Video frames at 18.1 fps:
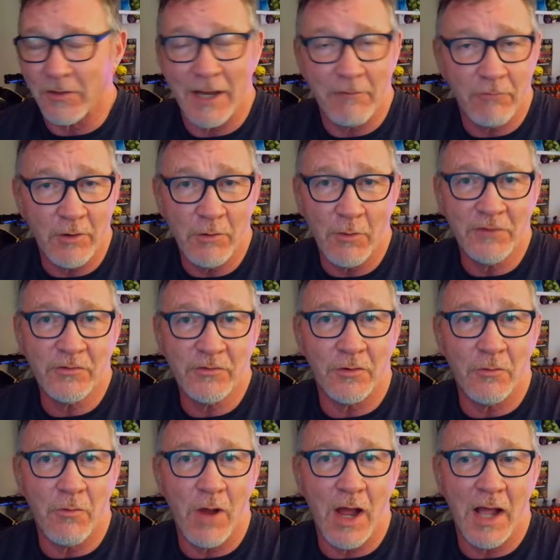Every once
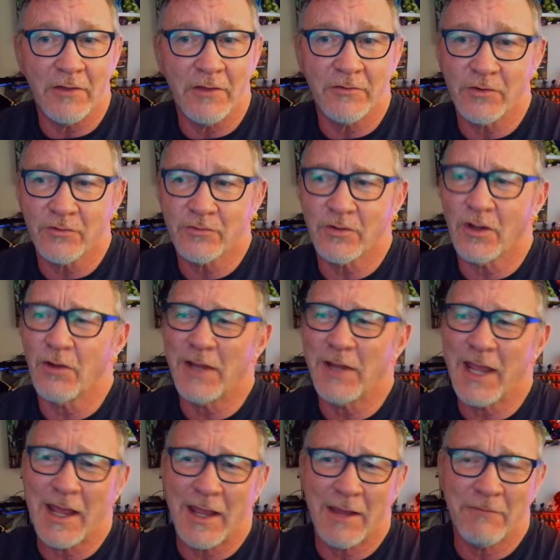in a while, just, oh
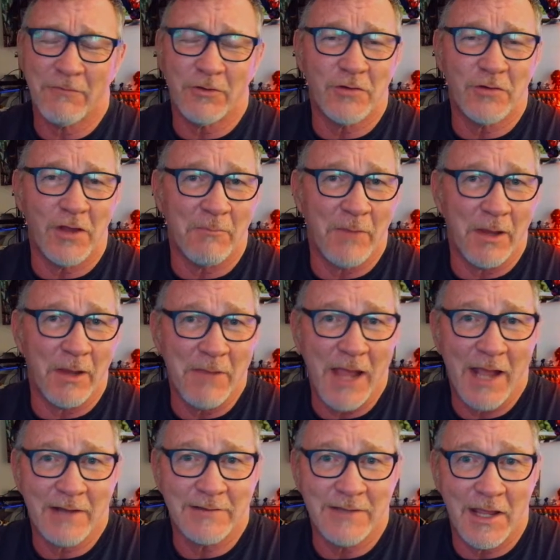yeah, I haven't shut my
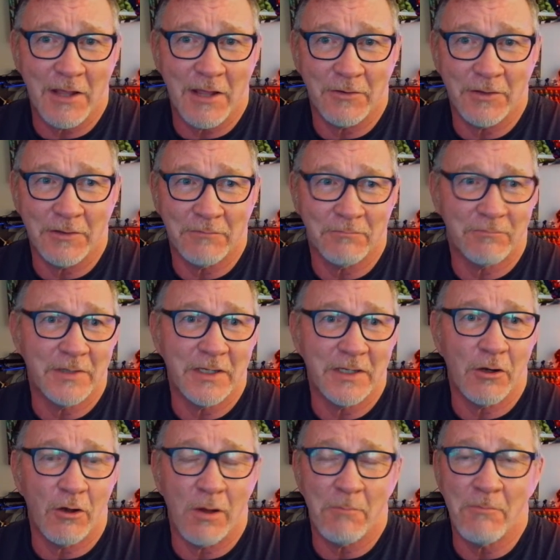Mac down in,
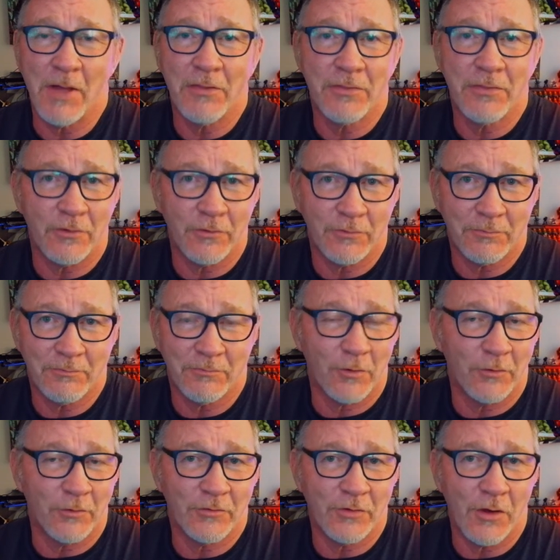a month
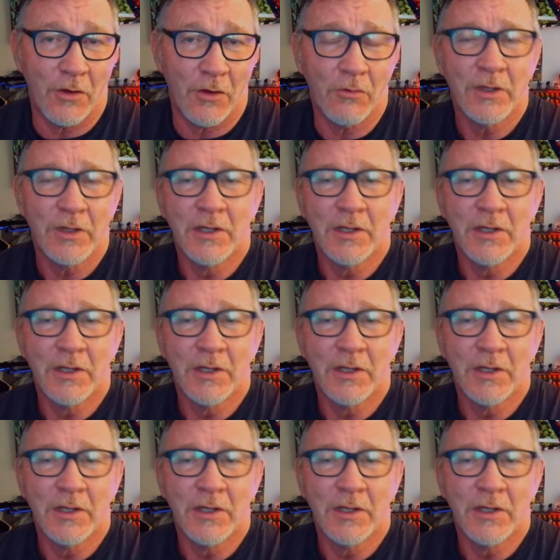or so.